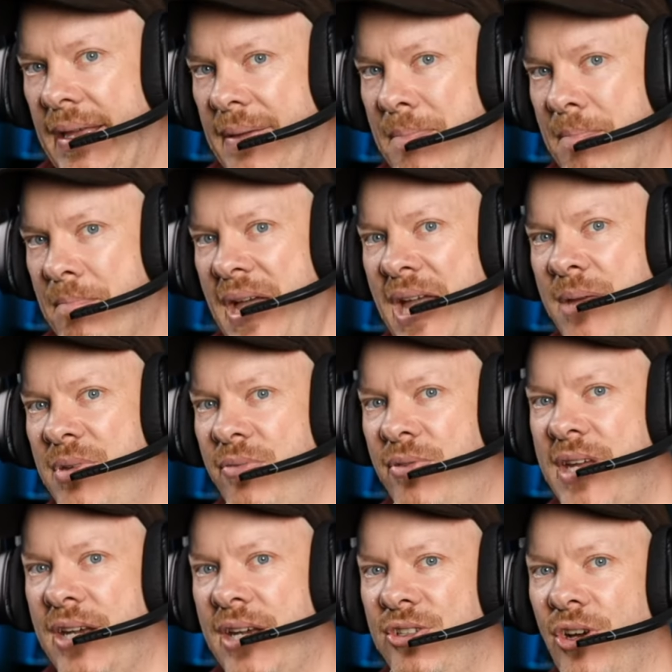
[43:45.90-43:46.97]
Maybe if we
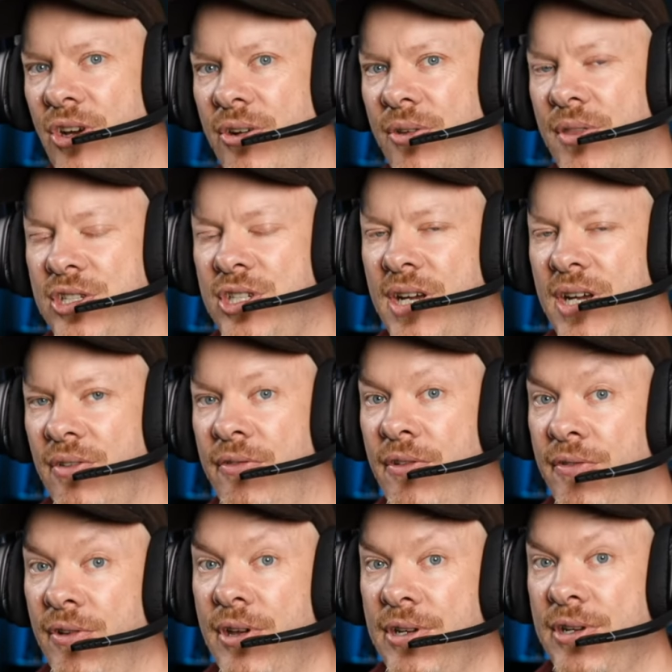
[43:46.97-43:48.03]
get Don on the channel for
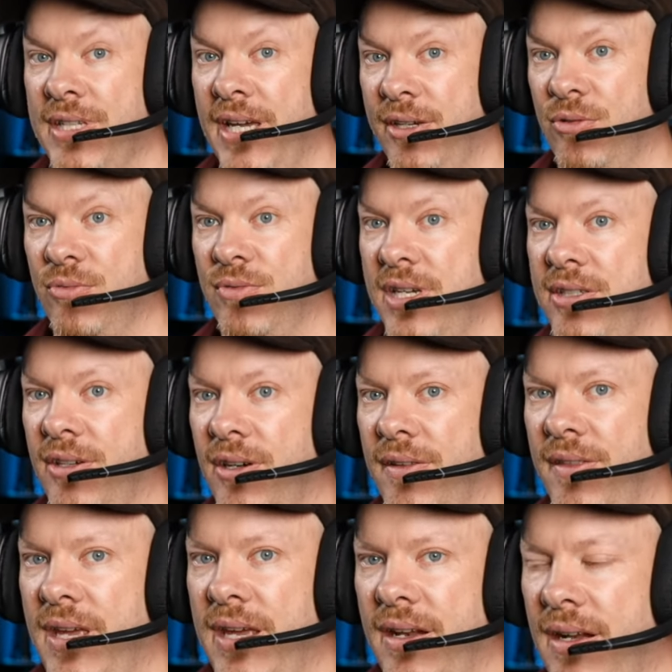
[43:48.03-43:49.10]
Thursday, it will restart
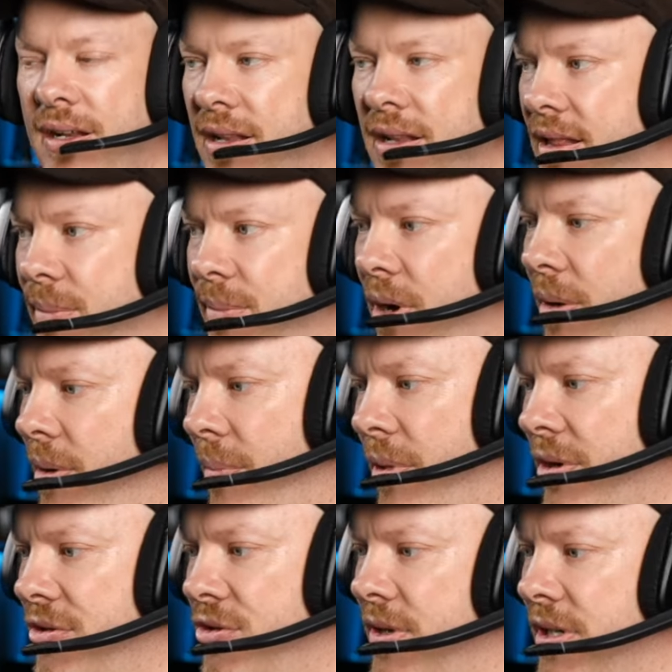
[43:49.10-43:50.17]
then. But I might
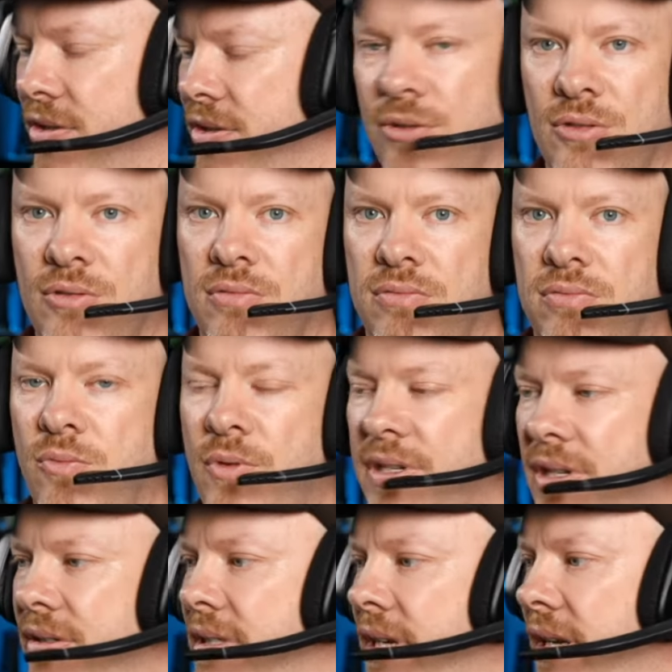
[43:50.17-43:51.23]
just reinstall
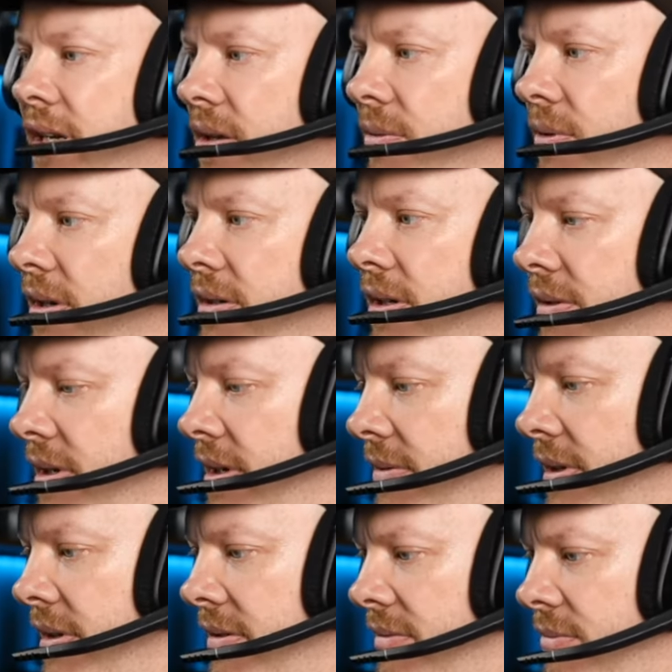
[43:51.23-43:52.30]
Windows 10 anyway. I don't know
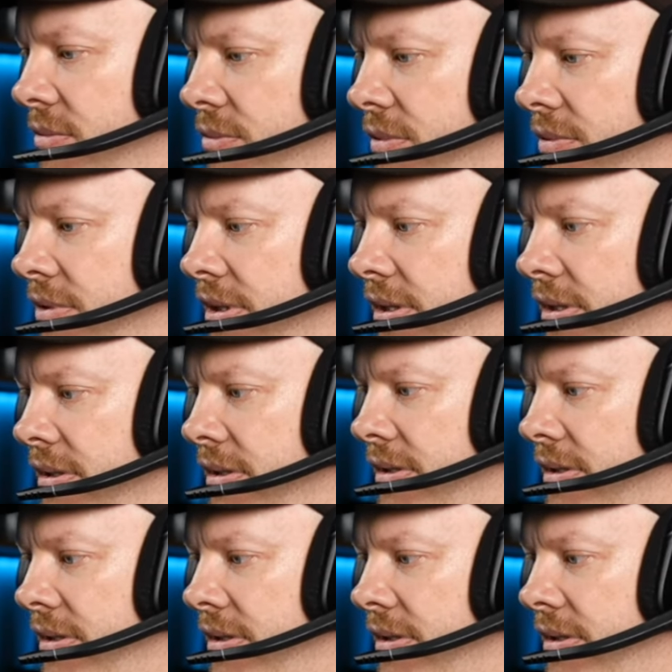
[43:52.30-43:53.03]
yet. We'll see.